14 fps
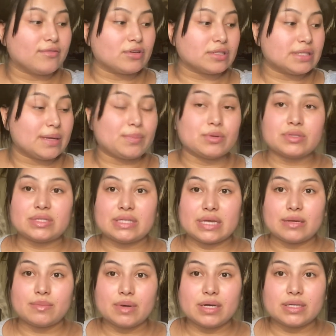For example,
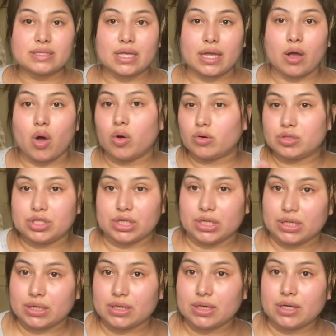Sigma is like
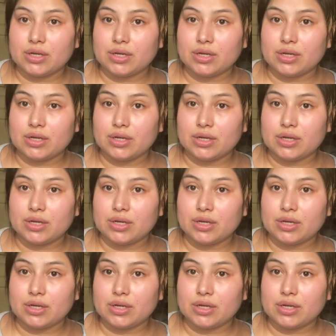OG